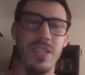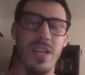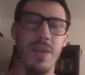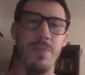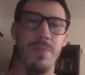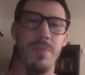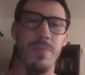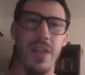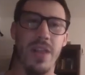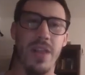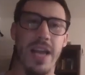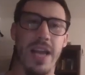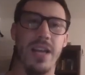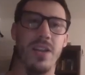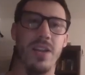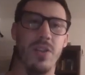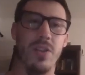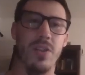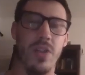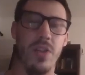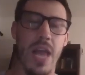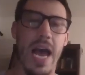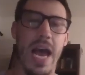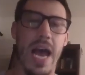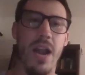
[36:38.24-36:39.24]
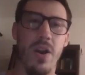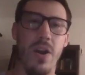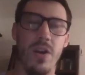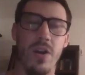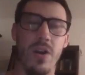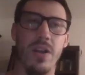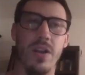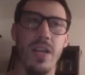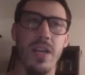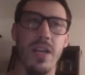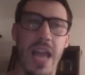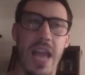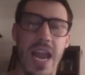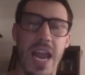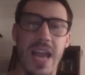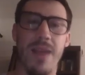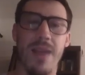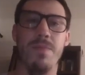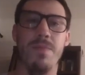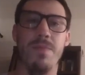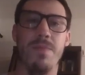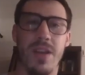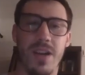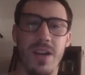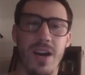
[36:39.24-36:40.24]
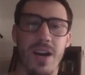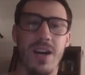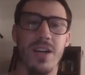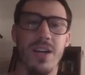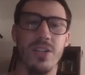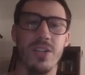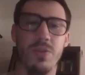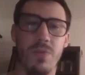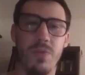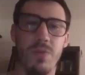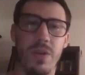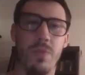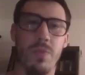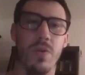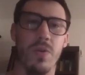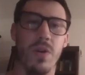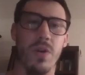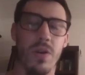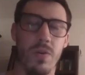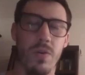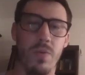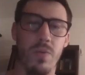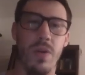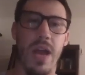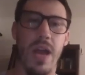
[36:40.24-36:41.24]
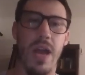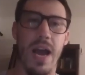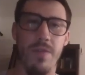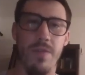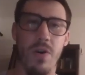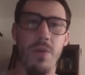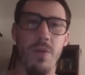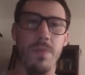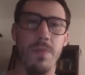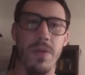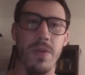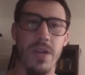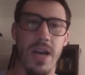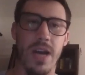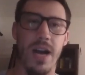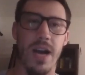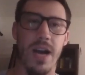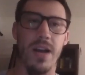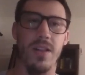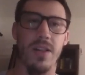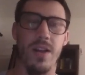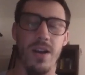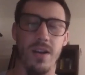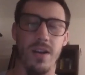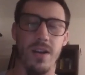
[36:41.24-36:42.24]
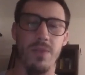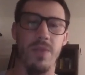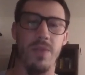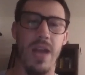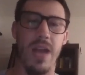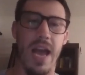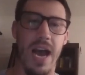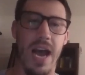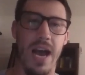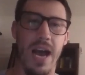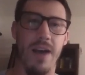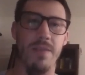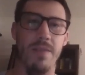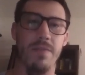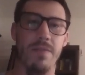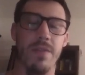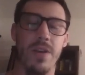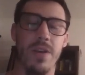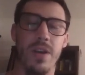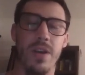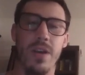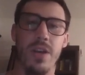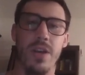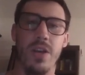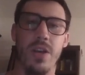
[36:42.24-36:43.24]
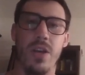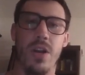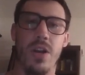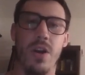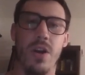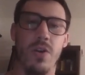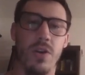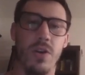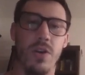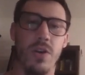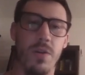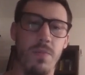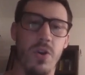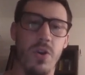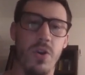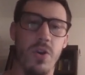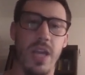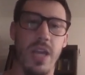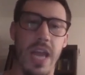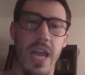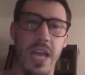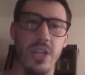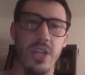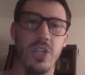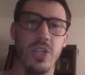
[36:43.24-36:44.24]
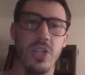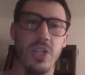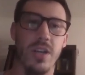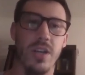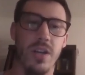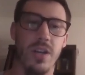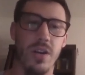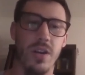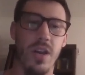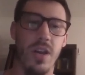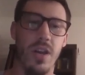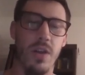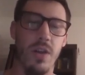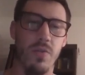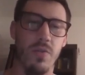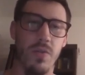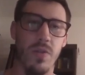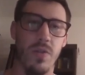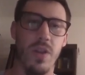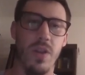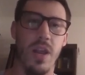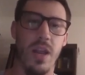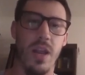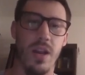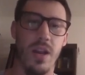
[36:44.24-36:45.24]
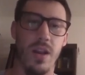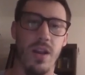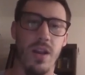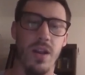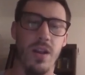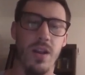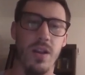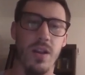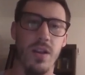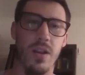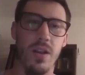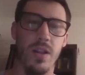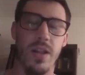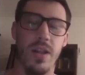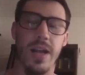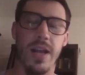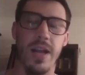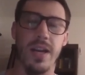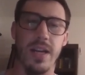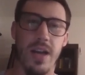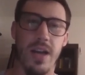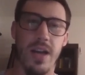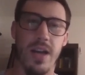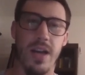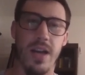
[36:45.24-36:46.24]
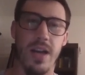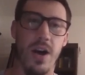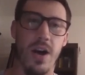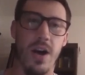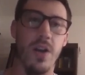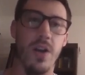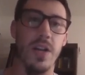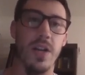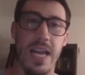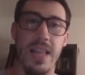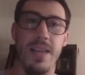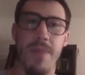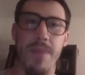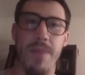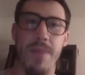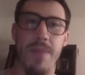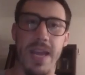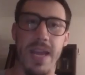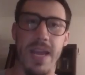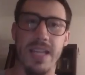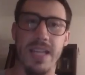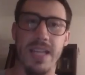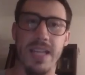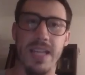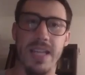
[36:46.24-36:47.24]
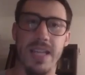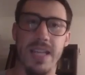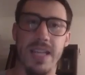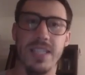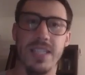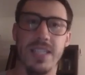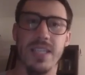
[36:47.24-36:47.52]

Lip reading: but like that came because we have open dialogue, and we have, you know, communication in like on a daily basis.